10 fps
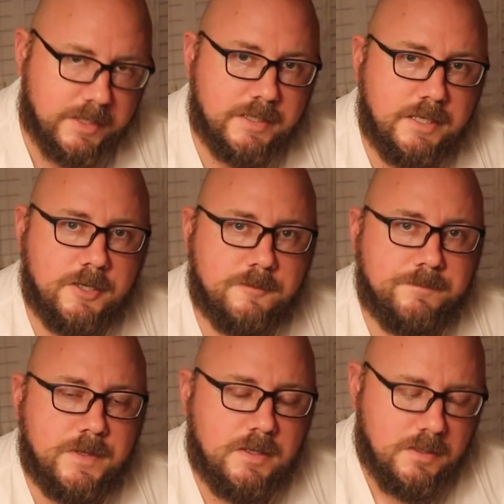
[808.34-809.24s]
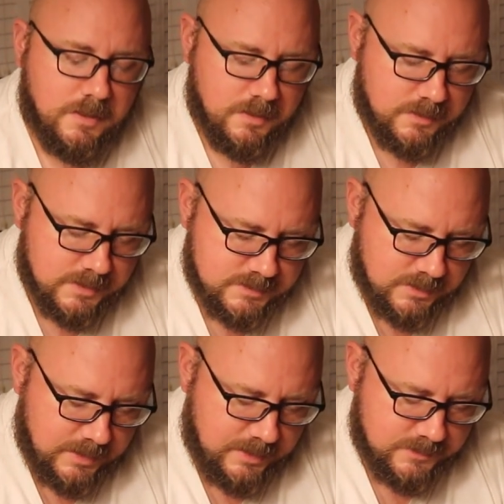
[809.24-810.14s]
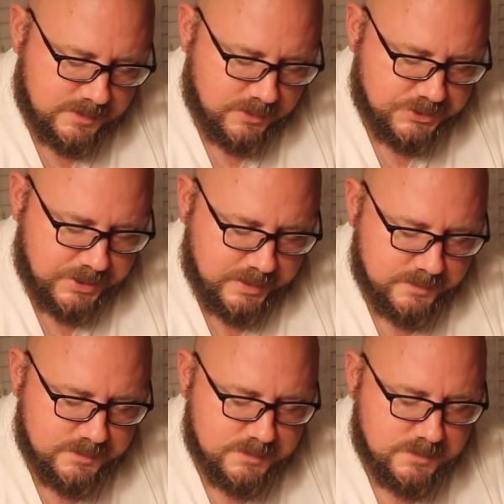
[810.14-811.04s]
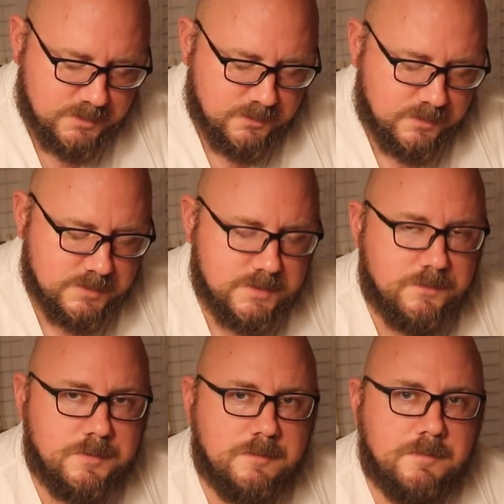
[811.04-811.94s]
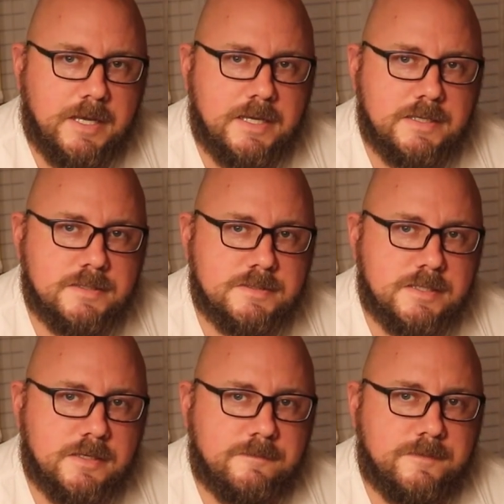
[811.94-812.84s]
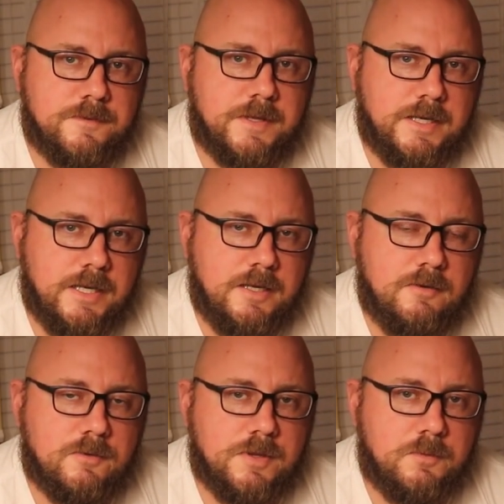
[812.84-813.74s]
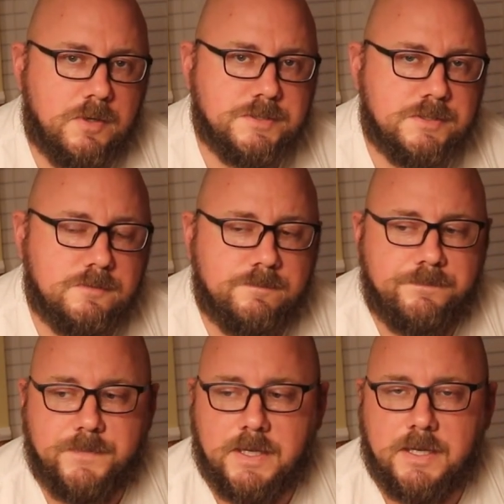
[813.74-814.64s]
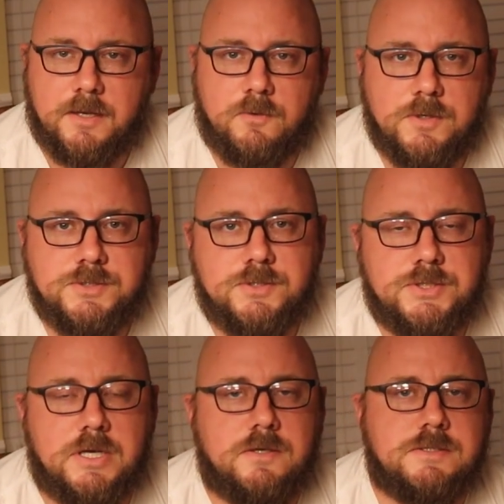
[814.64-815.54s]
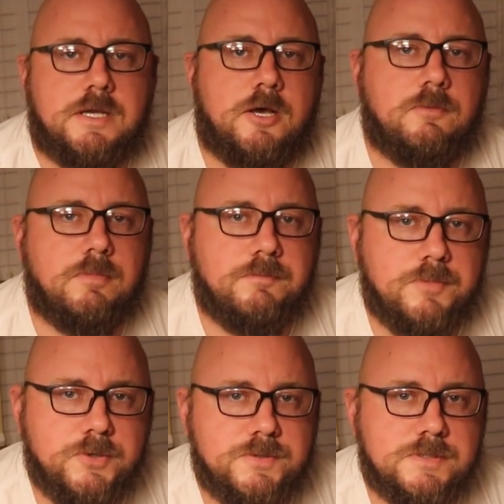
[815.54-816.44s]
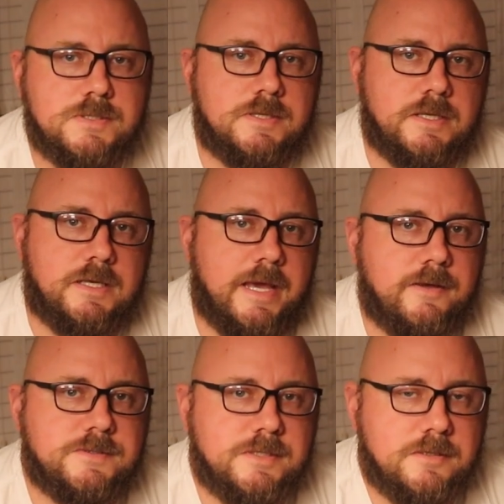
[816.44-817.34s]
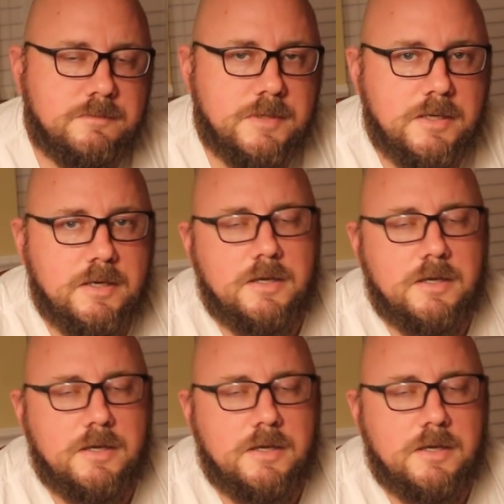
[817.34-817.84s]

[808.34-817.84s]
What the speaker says: right here. This allows our chickens to consume them as they feel they need or they want to. And oyster shells help boost the calcium